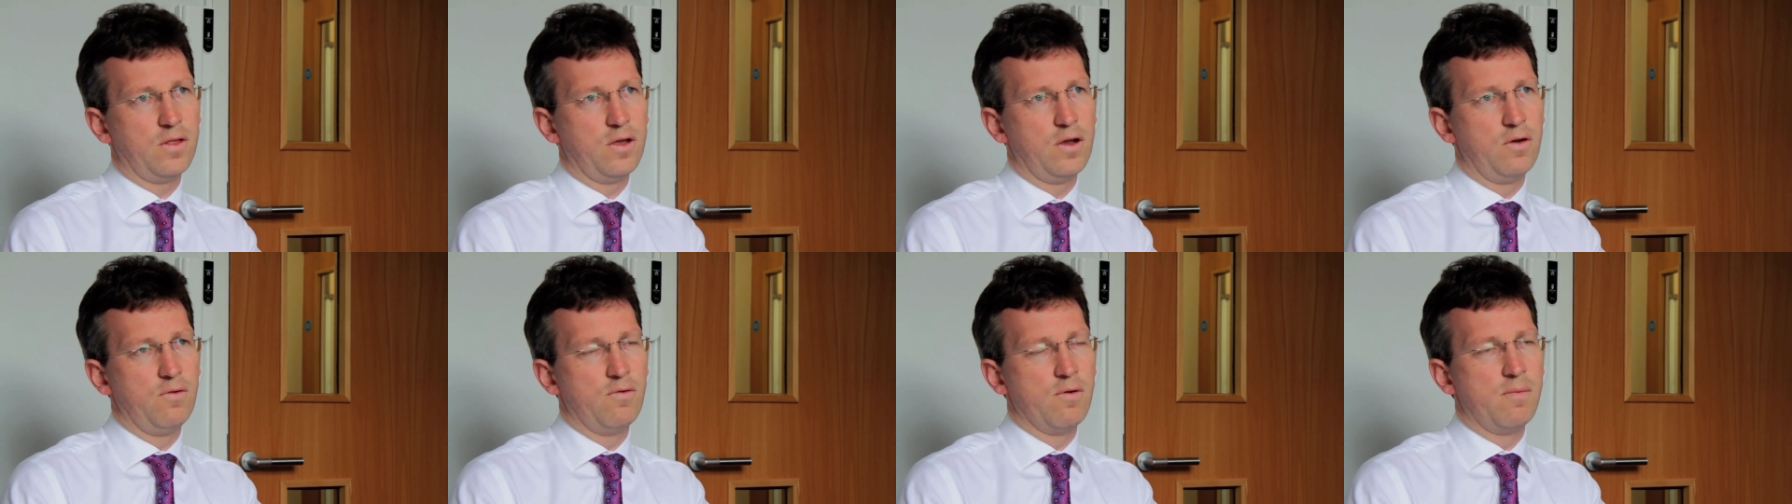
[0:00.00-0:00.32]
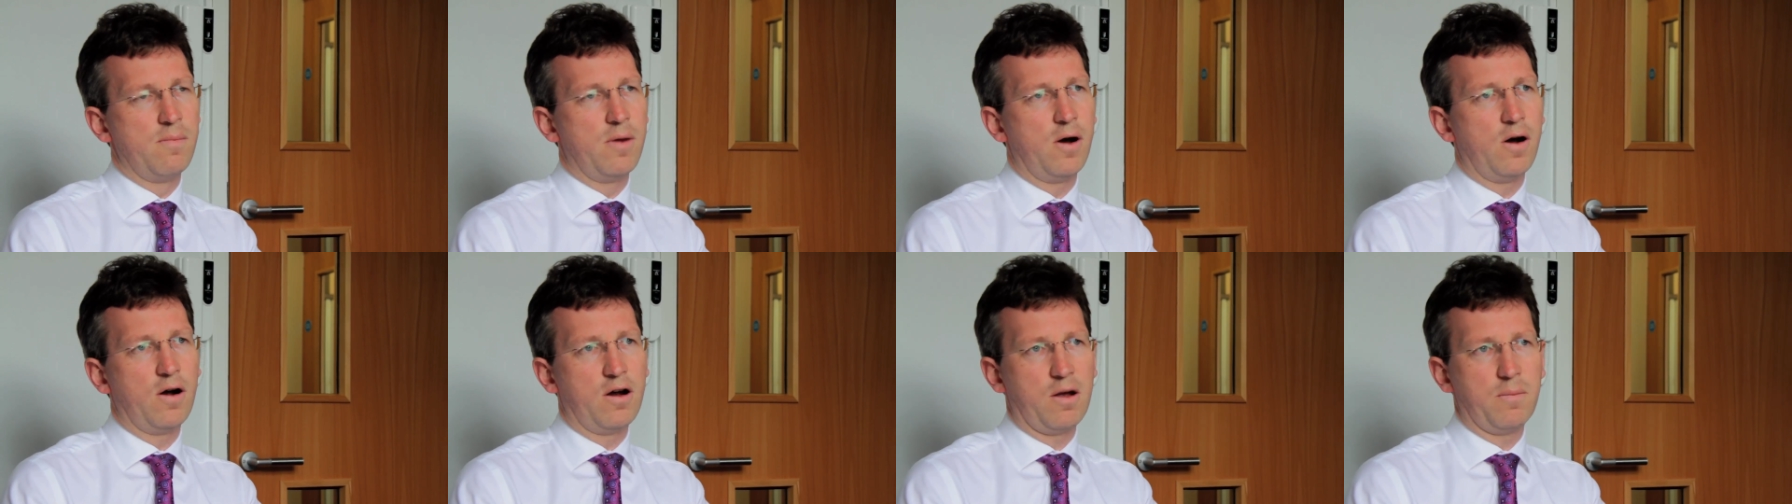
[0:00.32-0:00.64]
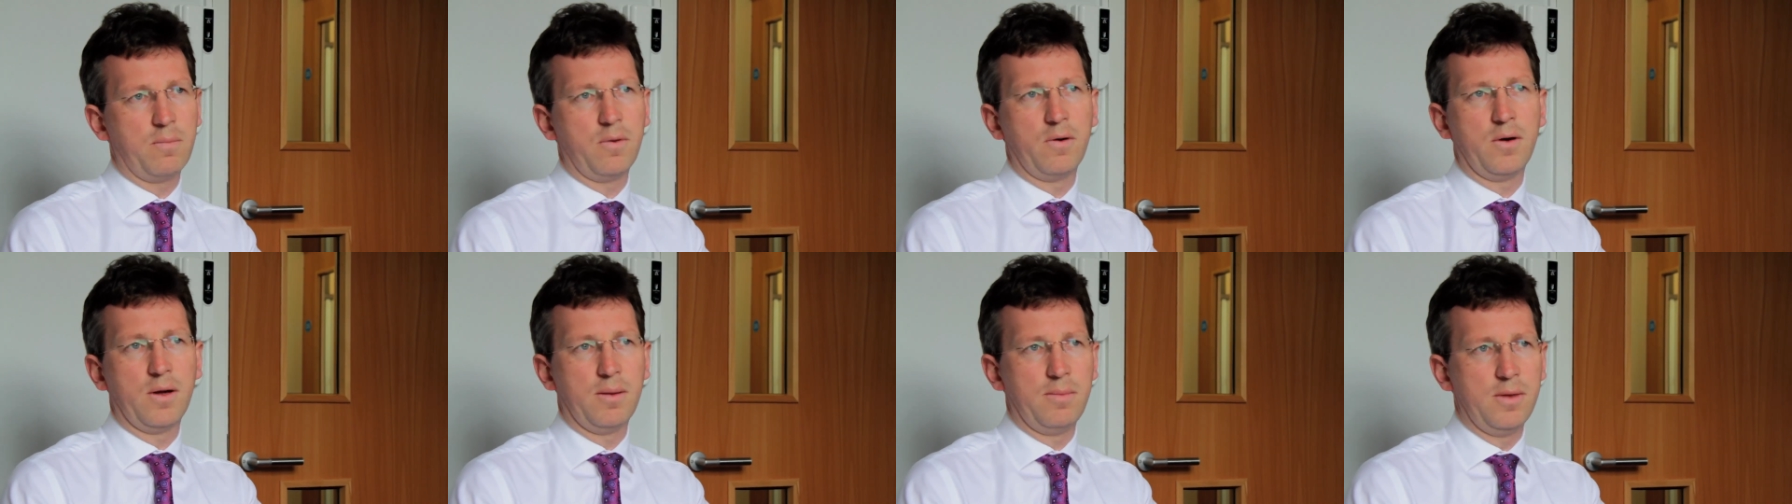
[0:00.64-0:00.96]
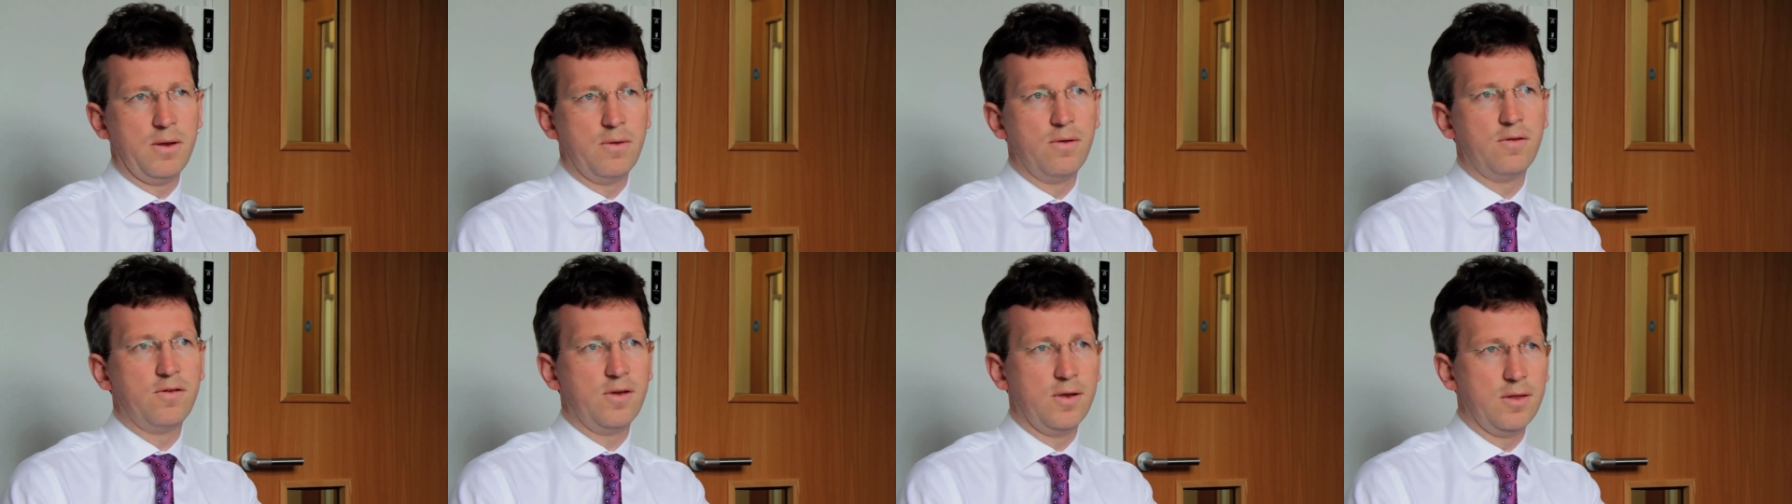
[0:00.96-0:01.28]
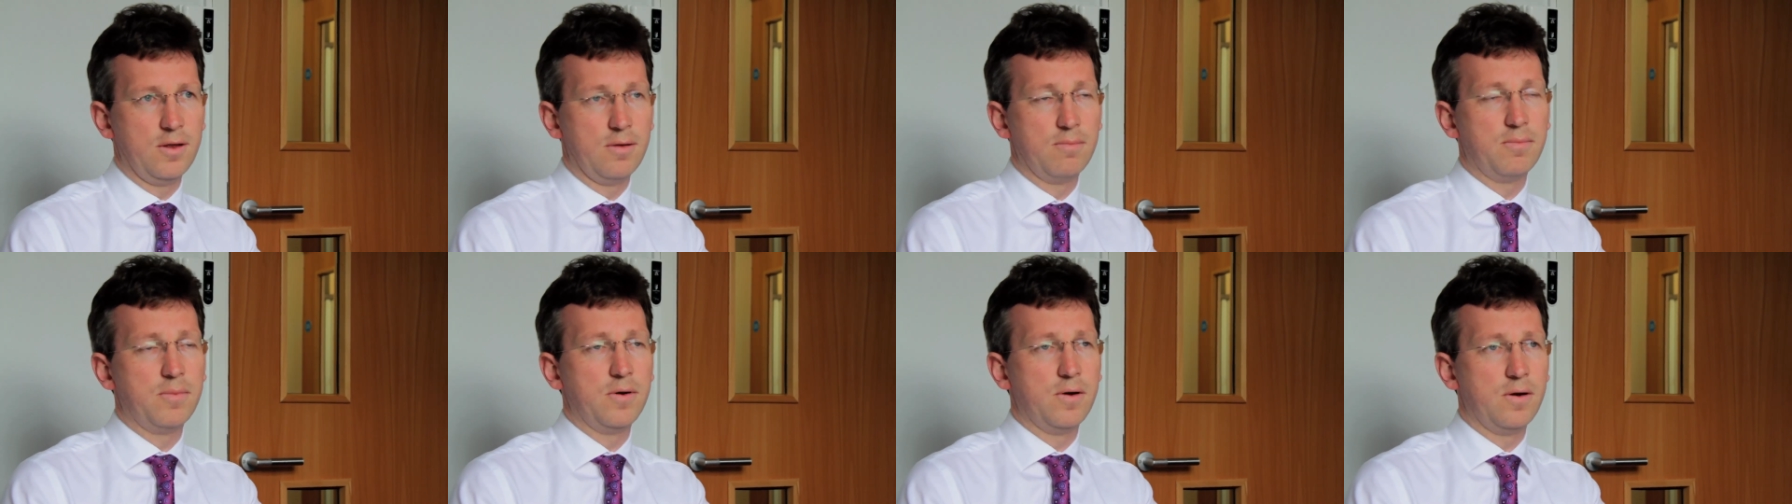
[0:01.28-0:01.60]
the remarkable community
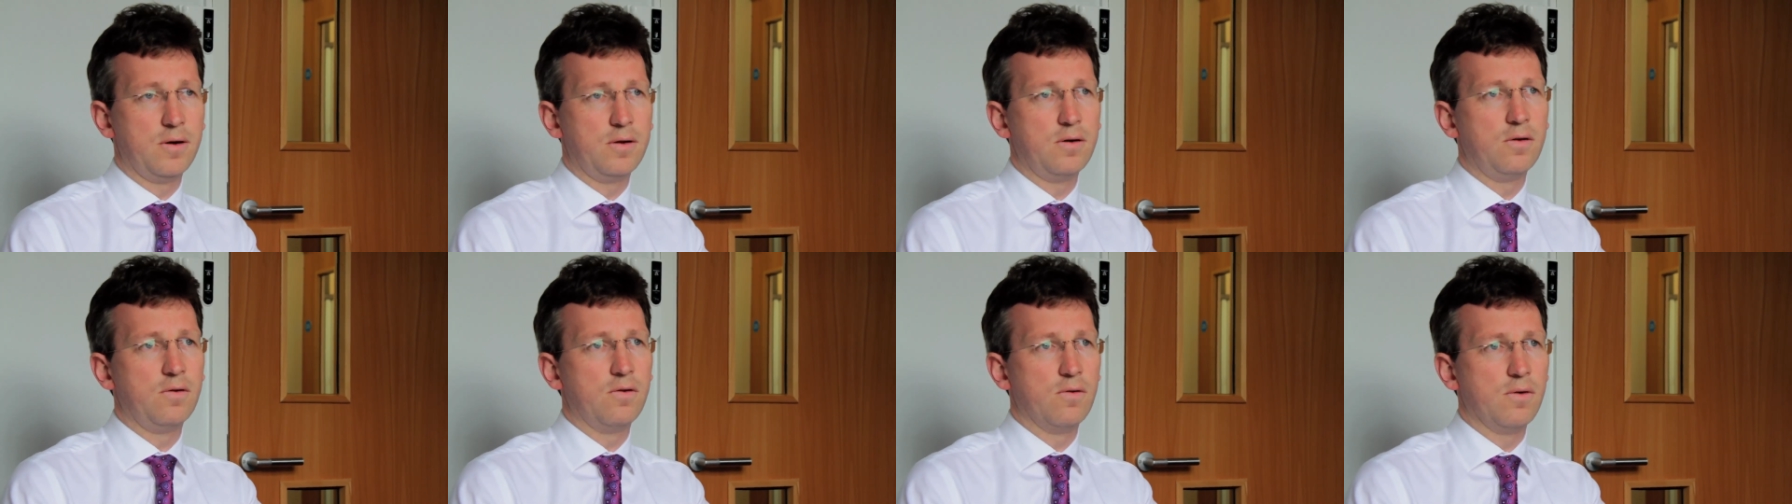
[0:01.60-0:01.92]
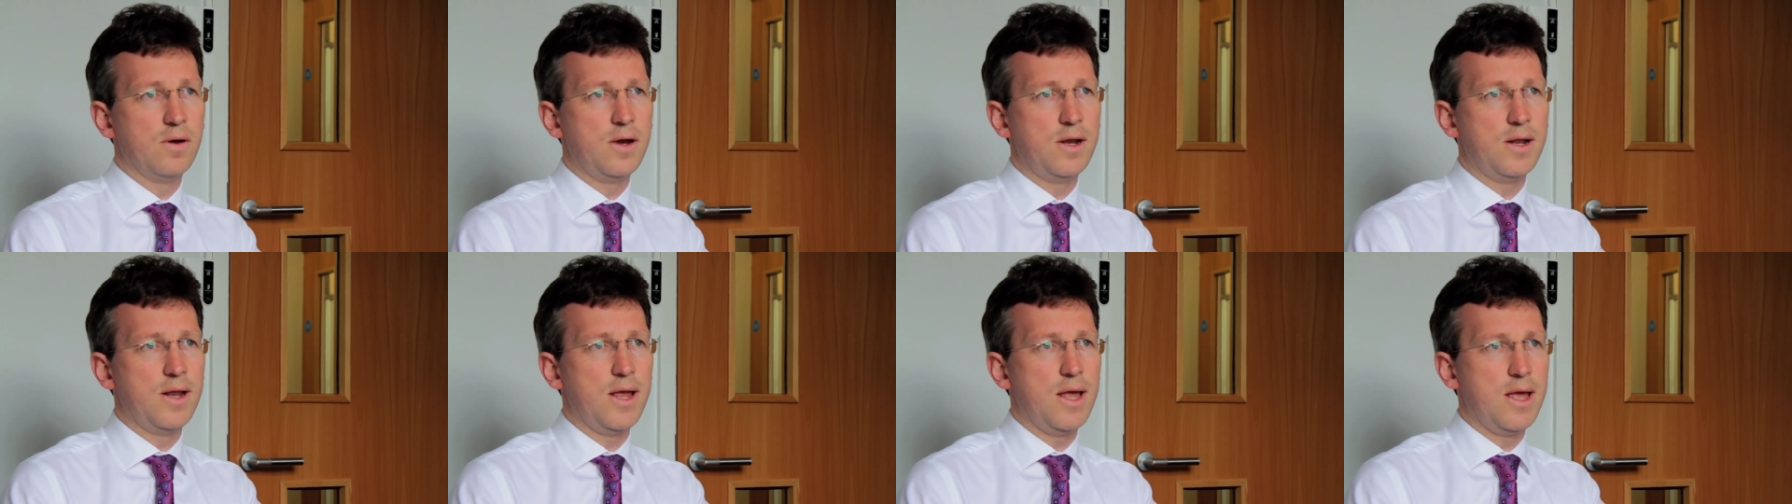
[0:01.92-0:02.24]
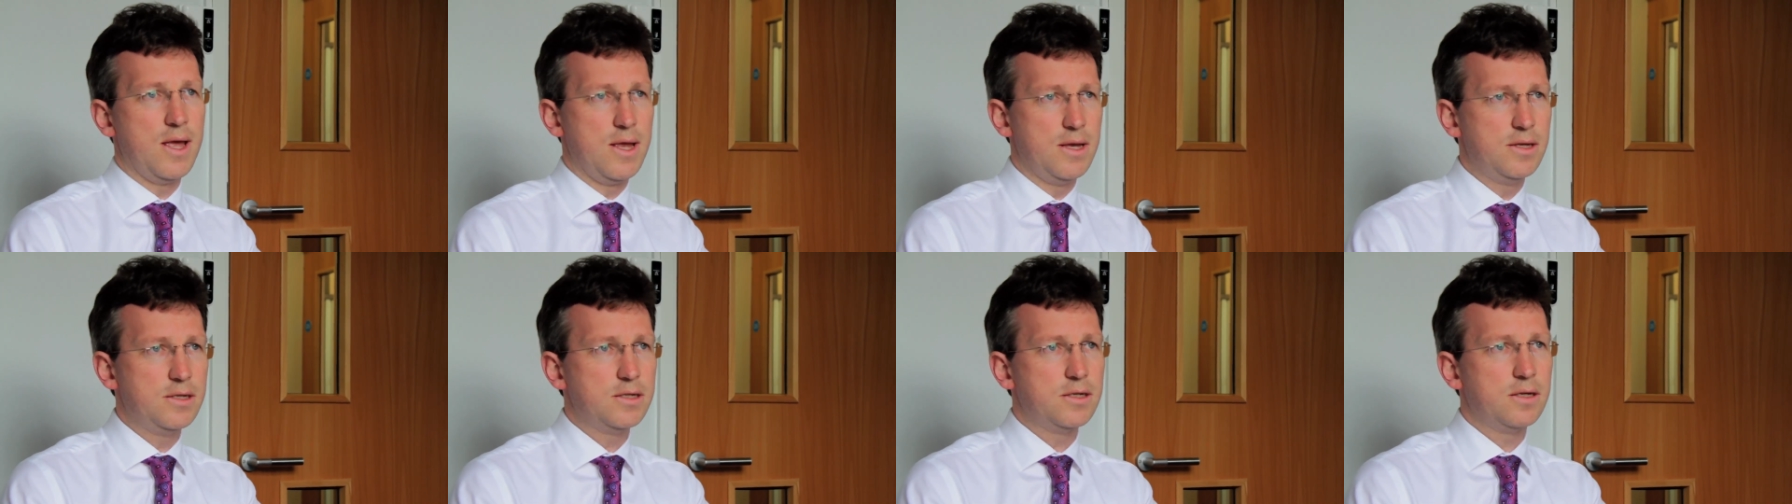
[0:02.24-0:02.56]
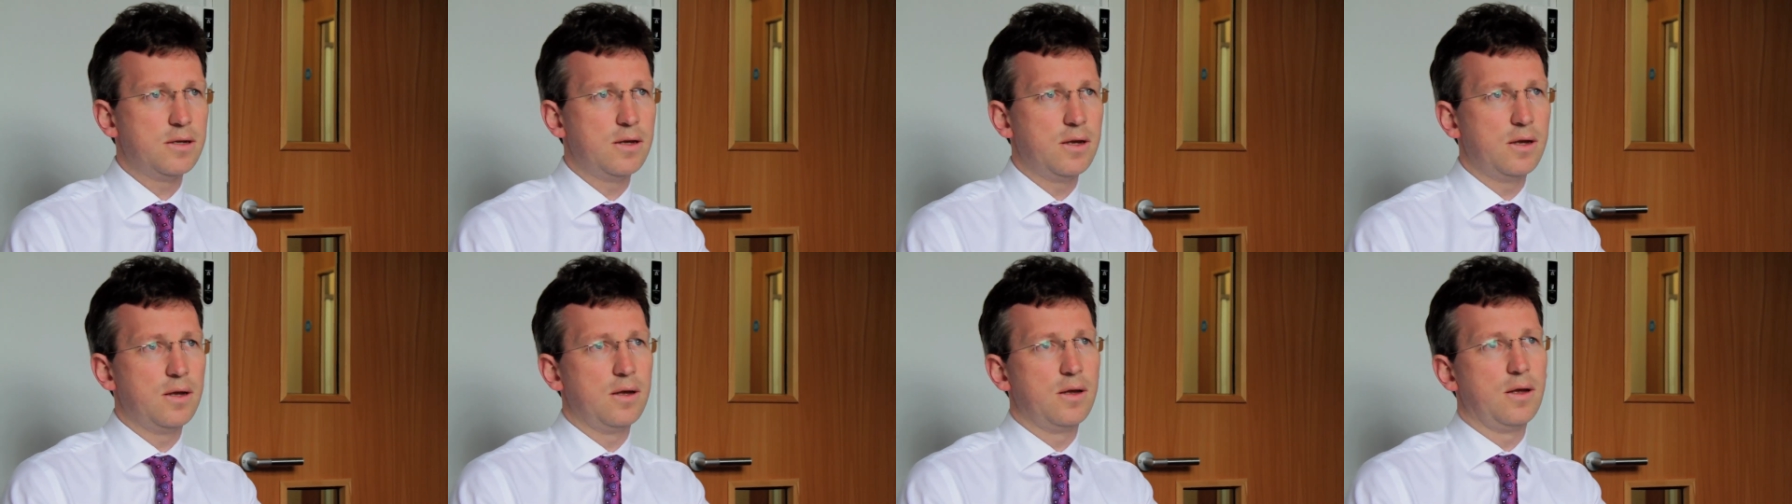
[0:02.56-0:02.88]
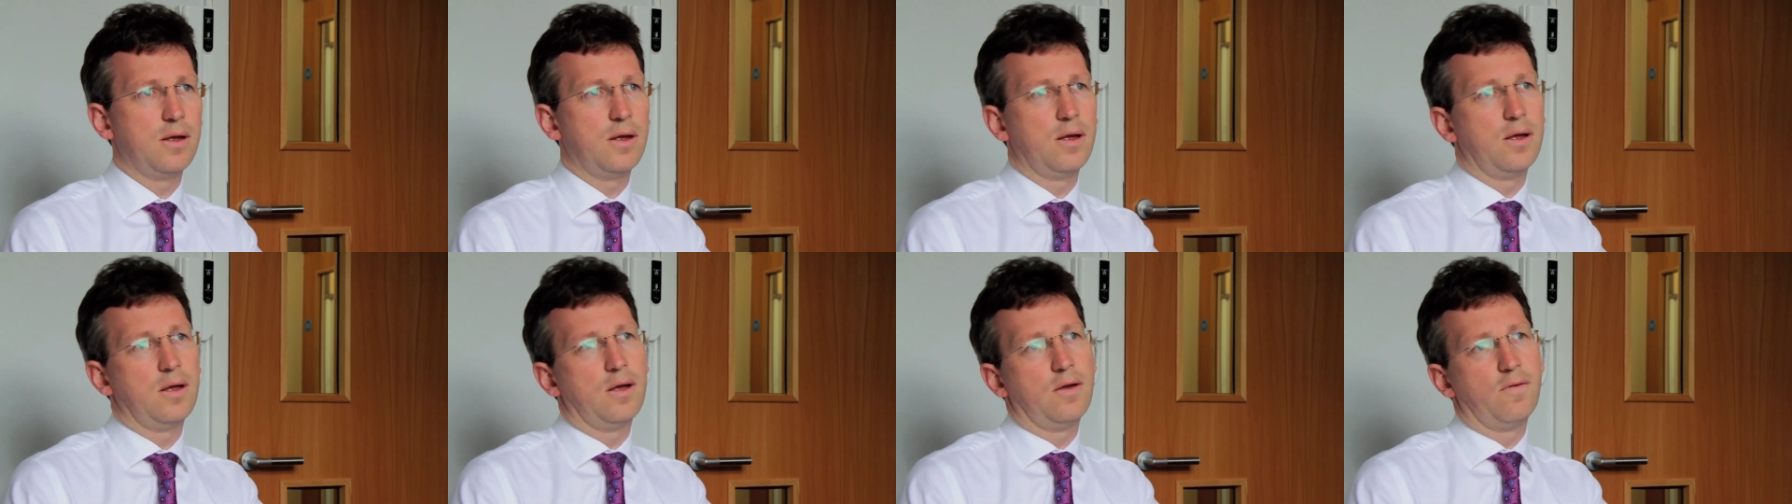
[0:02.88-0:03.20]
that Burton Green is
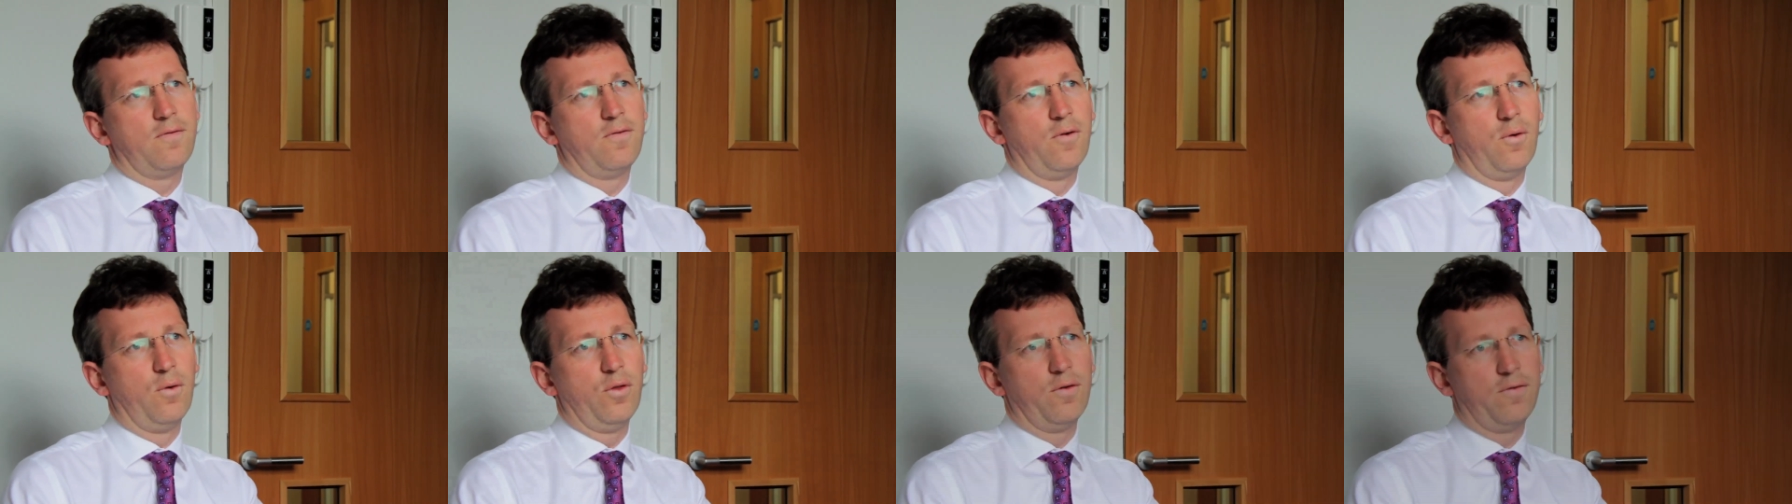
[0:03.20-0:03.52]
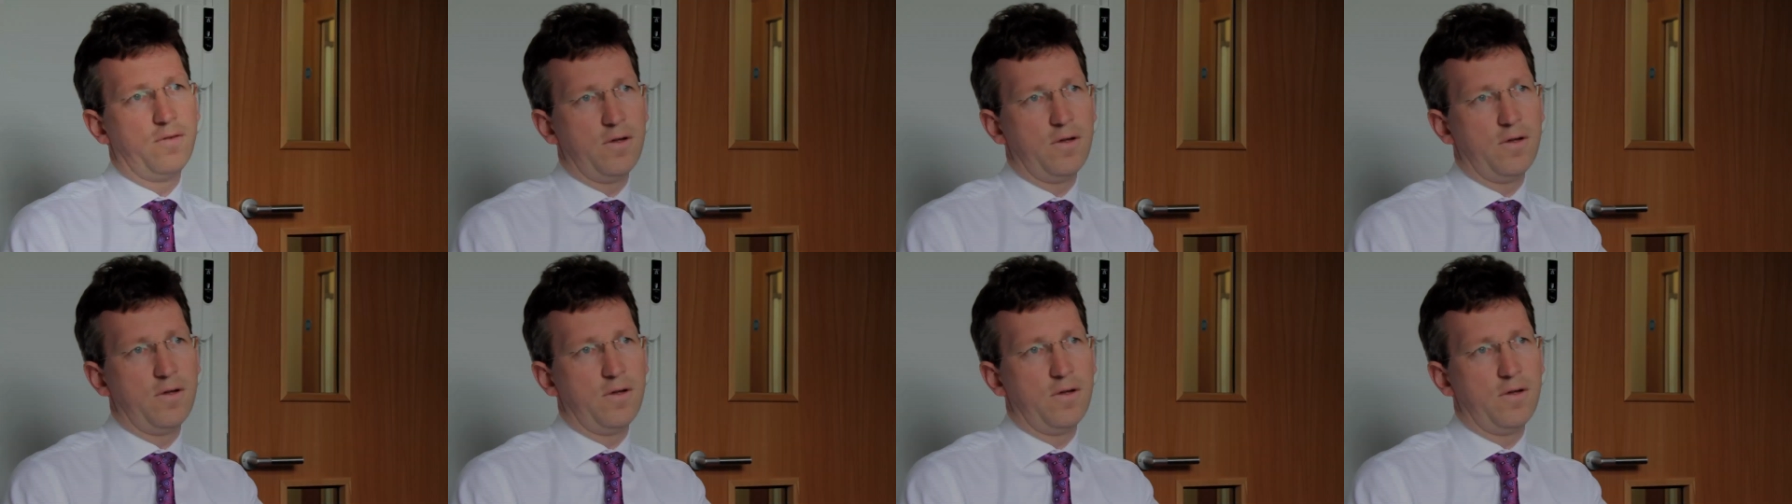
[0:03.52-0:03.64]
for the